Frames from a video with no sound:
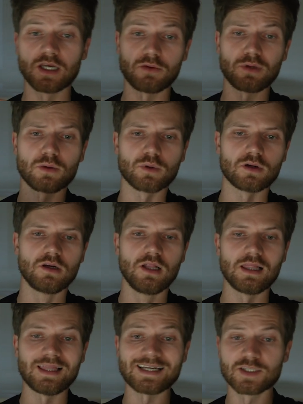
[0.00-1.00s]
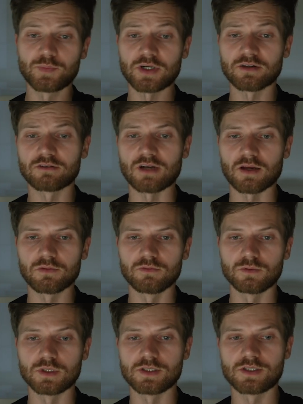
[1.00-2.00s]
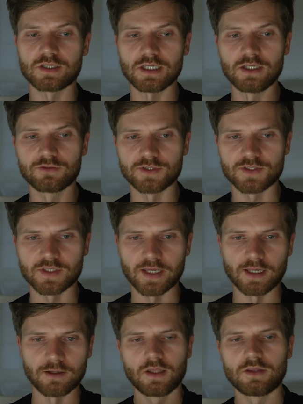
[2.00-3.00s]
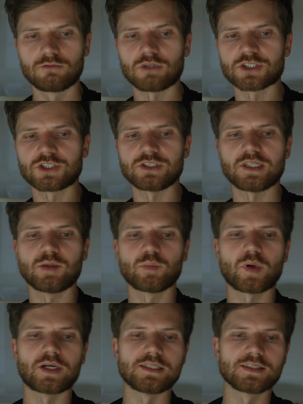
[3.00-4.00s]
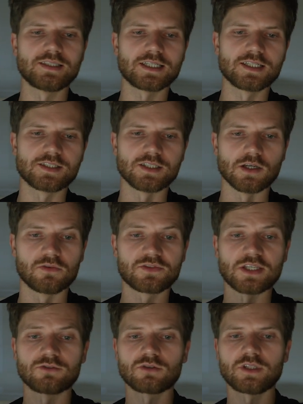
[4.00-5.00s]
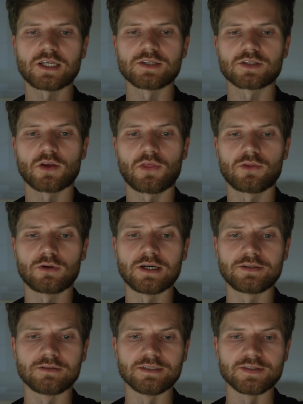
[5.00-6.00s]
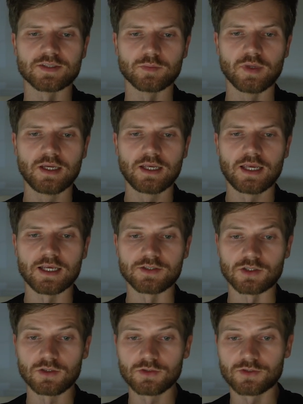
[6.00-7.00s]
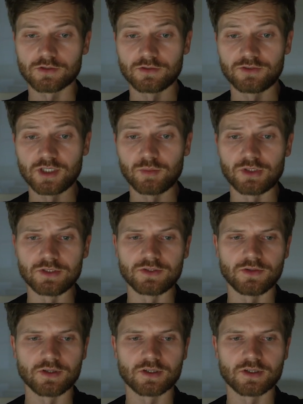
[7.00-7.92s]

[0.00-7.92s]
However, last paragraph was interesting. The Russian Empire's legacy of centralized authoritarianism has also contributed to the